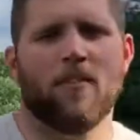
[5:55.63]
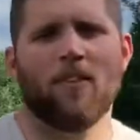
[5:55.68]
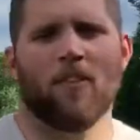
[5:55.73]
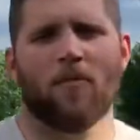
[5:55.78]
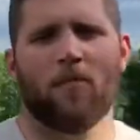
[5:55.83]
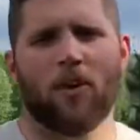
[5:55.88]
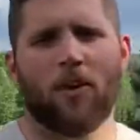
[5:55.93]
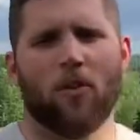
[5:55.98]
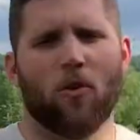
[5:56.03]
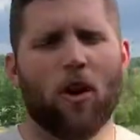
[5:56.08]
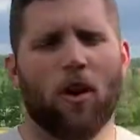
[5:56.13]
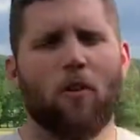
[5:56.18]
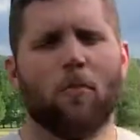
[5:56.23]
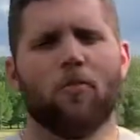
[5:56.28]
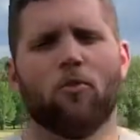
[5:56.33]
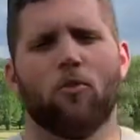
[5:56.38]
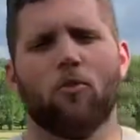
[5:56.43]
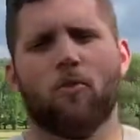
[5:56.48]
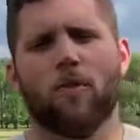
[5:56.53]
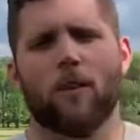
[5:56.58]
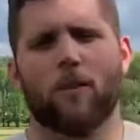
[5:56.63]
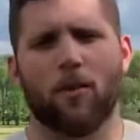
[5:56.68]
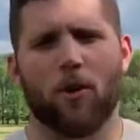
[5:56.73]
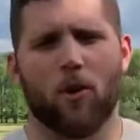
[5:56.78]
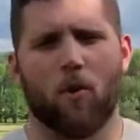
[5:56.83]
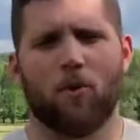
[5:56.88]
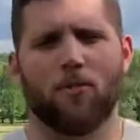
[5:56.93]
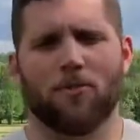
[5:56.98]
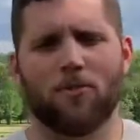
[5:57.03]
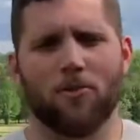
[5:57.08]
this video helpful in
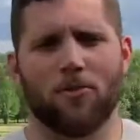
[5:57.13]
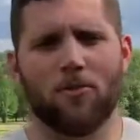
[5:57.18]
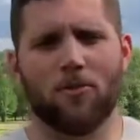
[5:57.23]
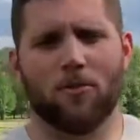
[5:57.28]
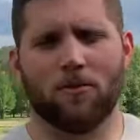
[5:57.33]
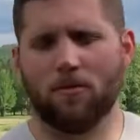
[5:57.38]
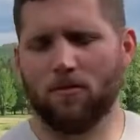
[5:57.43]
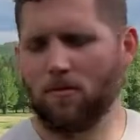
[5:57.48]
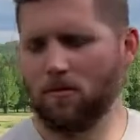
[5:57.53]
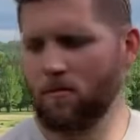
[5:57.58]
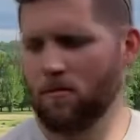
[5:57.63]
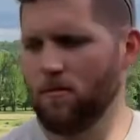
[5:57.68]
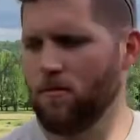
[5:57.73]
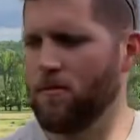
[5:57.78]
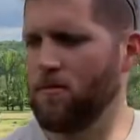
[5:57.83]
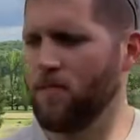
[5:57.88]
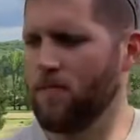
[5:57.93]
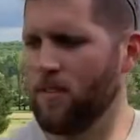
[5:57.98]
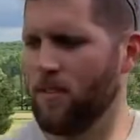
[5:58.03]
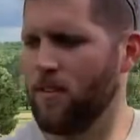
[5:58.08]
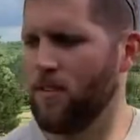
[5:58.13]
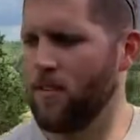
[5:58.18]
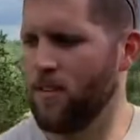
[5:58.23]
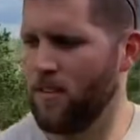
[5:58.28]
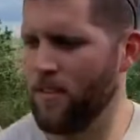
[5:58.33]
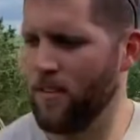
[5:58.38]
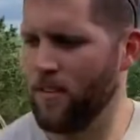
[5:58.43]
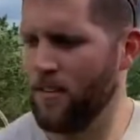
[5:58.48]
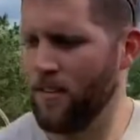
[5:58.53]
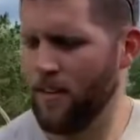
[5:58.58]
regards to...
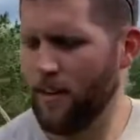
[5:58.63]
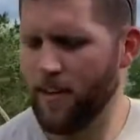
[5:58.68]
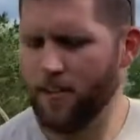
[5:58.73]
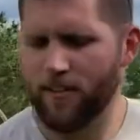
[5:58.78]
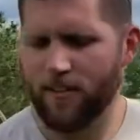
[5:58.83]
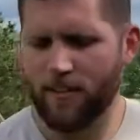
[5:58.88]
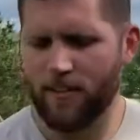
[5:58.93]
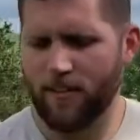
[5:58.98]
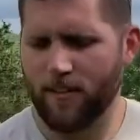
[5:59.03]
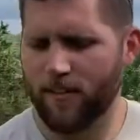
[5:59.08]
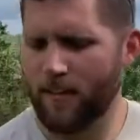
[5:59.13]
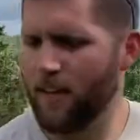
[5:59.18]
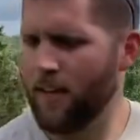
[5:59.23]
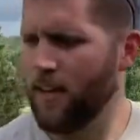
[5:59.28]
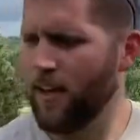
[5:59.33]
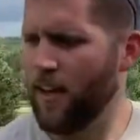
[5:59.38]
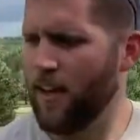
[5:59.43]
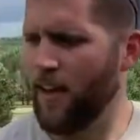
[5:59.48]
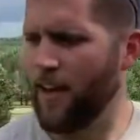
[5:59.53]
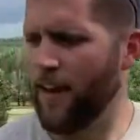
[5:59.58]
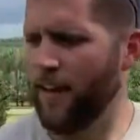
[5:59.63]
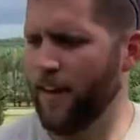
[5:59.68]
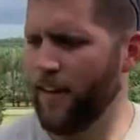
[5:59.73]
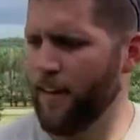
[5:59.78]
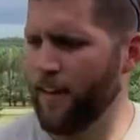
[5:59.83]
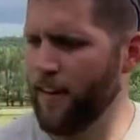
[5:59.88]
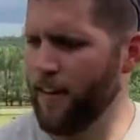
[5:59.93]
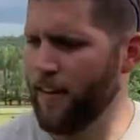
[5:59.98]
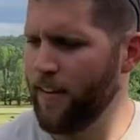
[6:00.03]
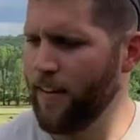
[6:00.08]
Sage? Hey.
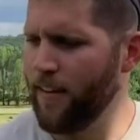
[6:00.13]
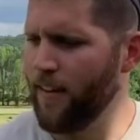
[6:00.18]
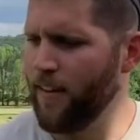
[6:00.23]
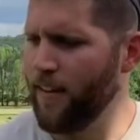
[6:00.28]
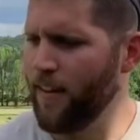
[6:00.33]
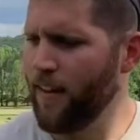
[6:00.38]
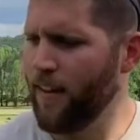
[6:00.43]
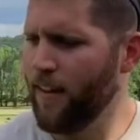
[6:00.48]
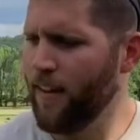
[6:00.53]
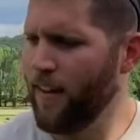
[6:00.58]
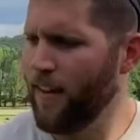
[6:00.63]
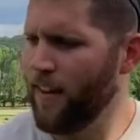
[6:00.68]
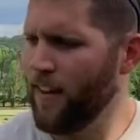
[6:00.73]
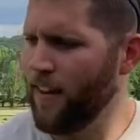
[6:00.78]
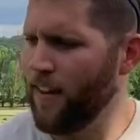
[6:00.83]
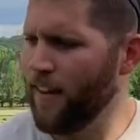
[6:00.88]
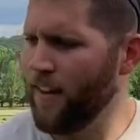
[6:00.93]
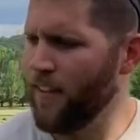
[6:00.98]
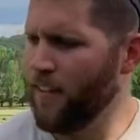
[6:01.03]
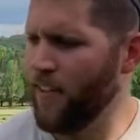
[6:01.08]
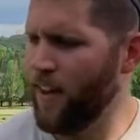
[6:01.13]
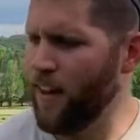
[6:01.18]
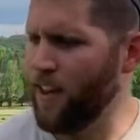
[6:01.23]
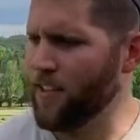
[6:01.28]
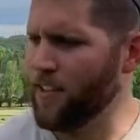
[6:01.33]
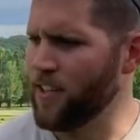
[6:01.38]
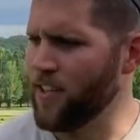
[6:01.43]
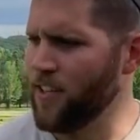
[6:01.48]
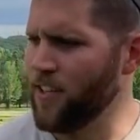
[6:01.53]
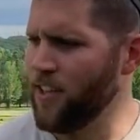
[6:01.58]

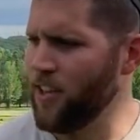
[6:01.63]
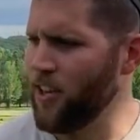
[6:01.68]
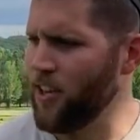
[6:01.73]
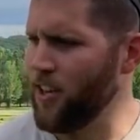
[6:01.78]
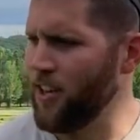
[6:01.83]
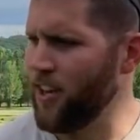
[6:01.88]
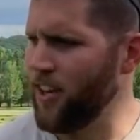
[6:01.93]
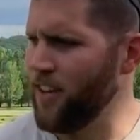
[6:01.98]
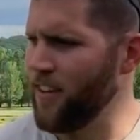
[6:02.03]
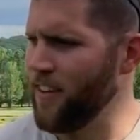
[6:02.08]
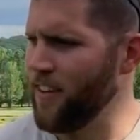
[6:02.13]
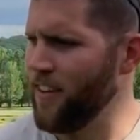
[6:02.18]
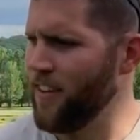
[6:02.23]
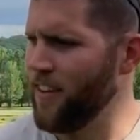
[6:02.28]
Sage, are you done?